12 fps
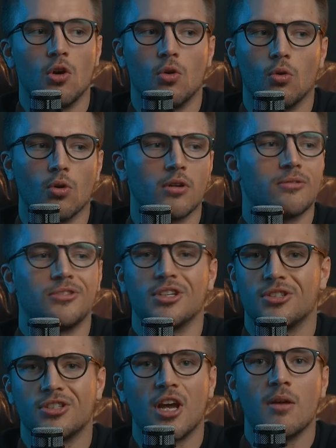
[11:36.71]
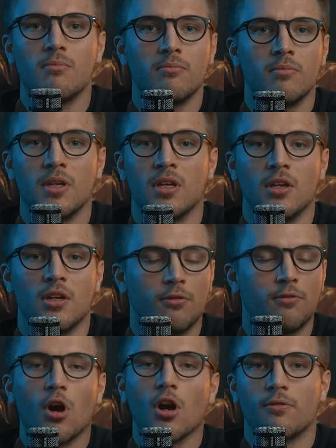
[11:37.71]
or just some
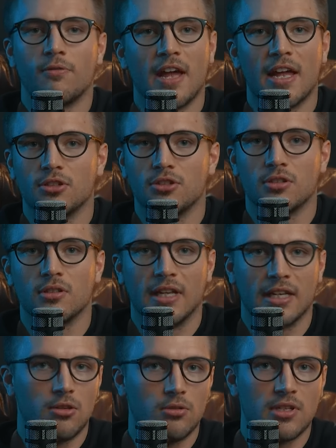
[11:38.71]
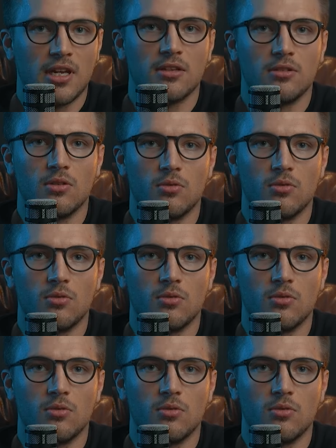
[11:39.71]
far-fetched like you said